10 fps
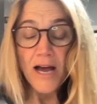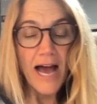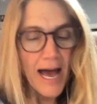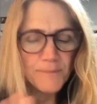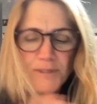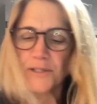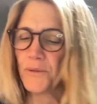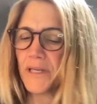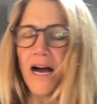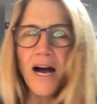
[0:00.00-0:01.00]

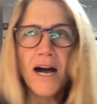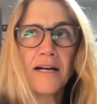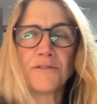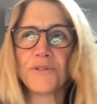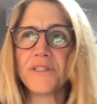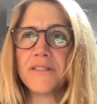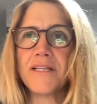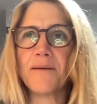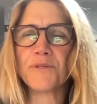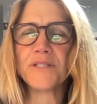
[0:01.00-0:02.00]
Absolutely
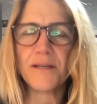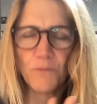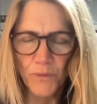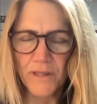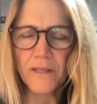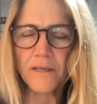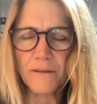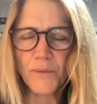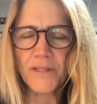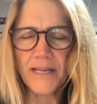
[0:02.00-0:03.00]
110% with
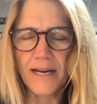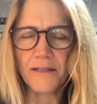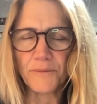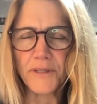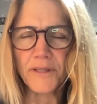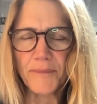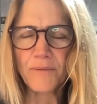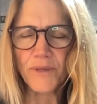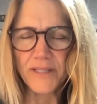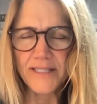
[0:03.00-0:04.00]
the algorithm
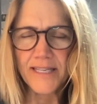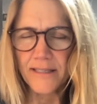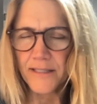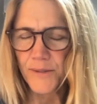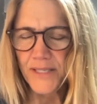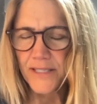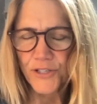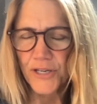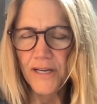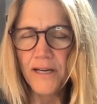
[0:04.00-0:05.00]
and with the data
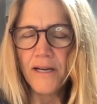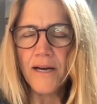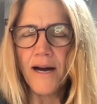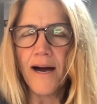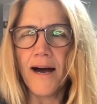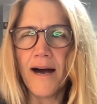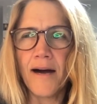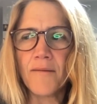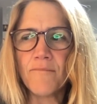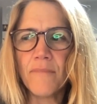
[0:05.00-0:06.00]
usage.
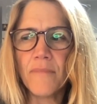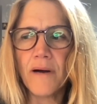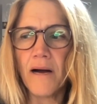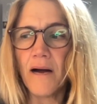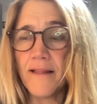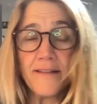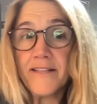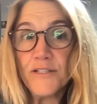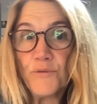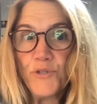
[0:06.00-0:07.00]
I think
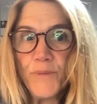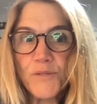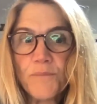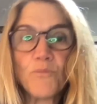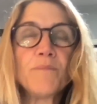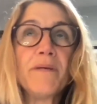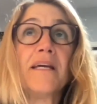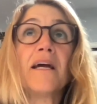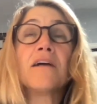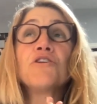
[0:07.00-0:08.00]
these would
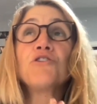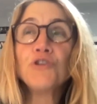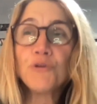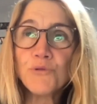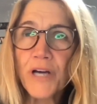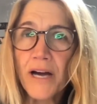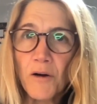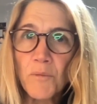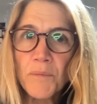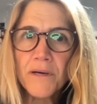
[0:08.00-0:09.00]
be a huge
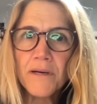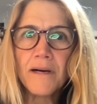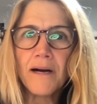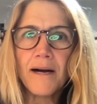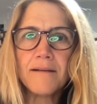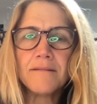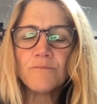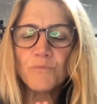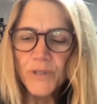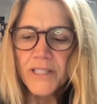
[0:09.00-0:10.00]
help,
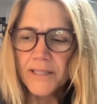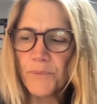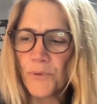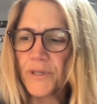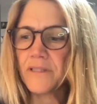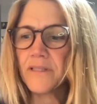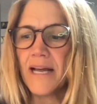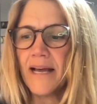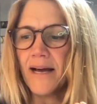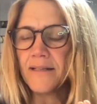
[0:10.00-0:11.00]
really
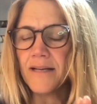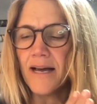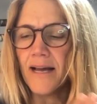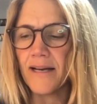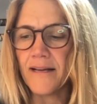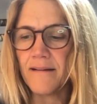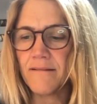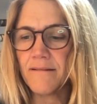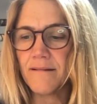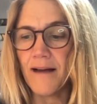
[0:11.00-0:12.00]
important, and I
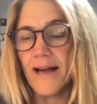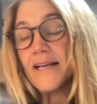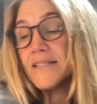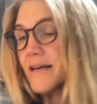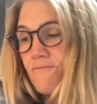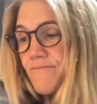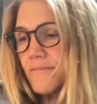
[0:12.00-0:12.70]
guess I